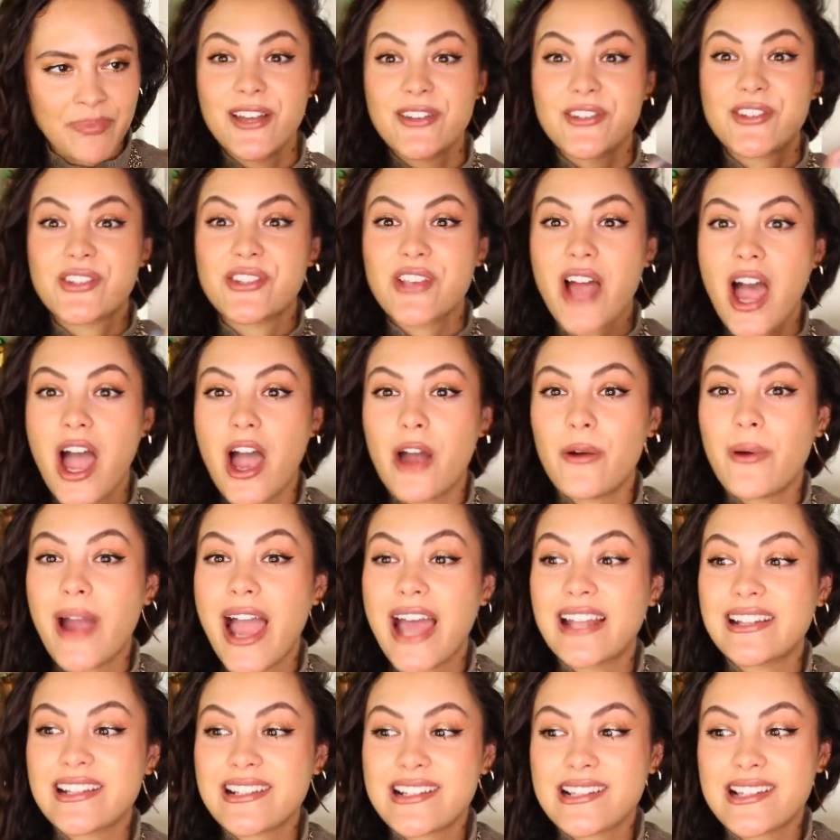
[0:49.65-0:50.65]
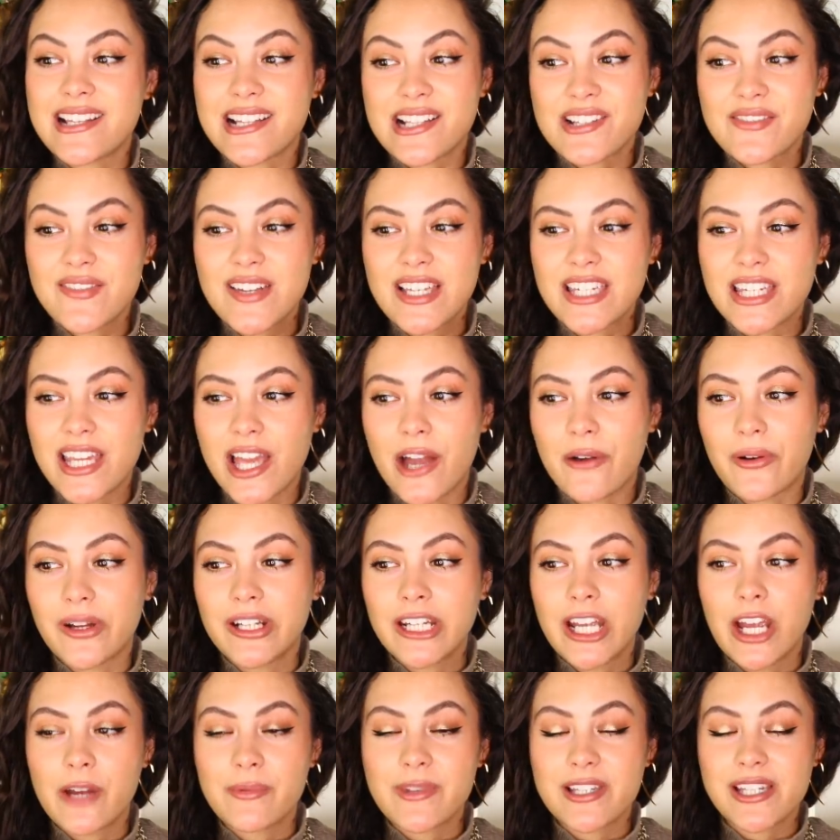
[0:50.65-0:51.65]
So, hence this video, and I
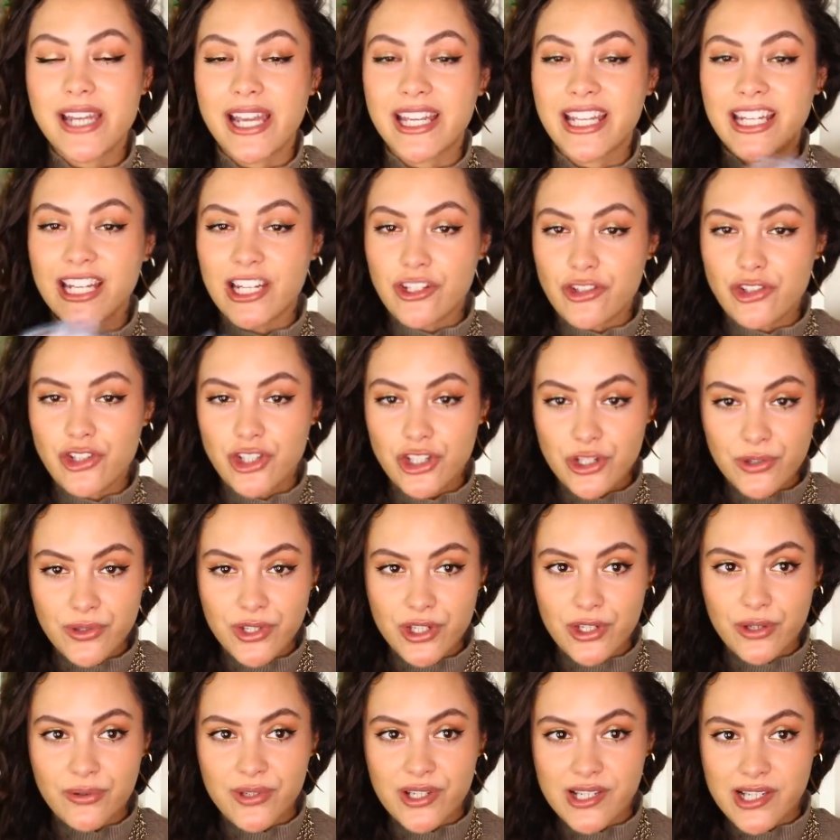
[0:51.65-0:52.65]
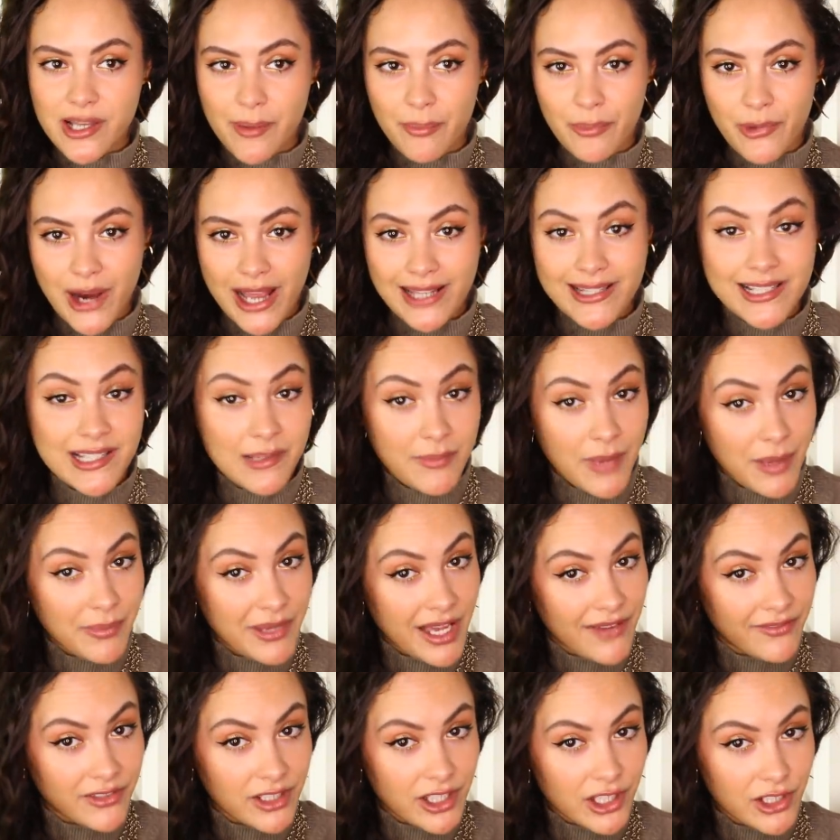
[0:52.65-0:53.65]
hope that I can introduce you to some brands that maybe you
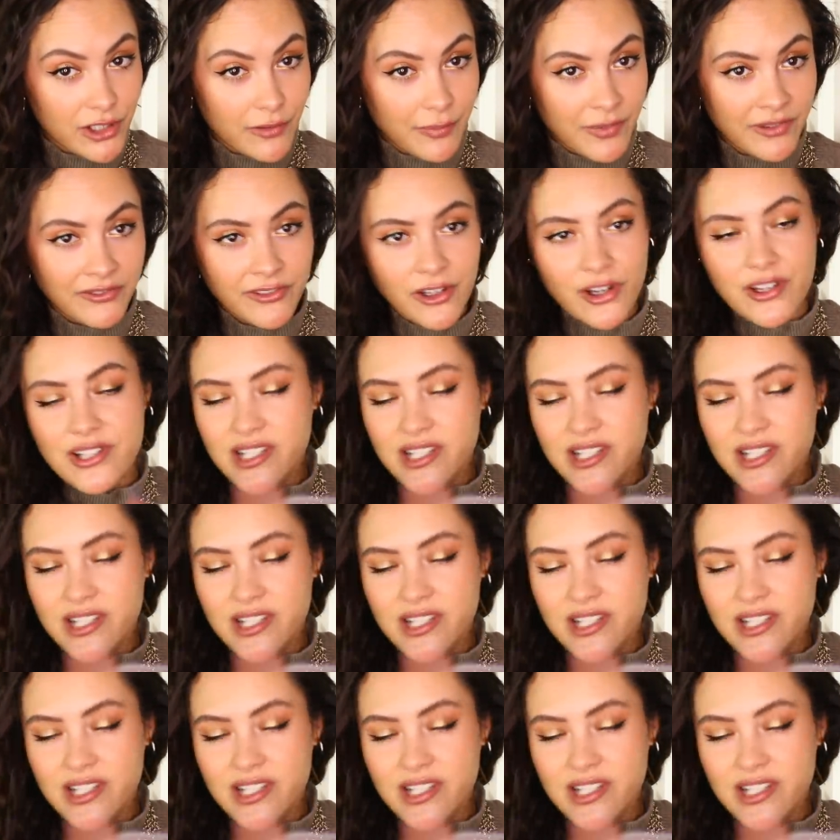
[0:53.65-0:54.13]
haven't heard of before.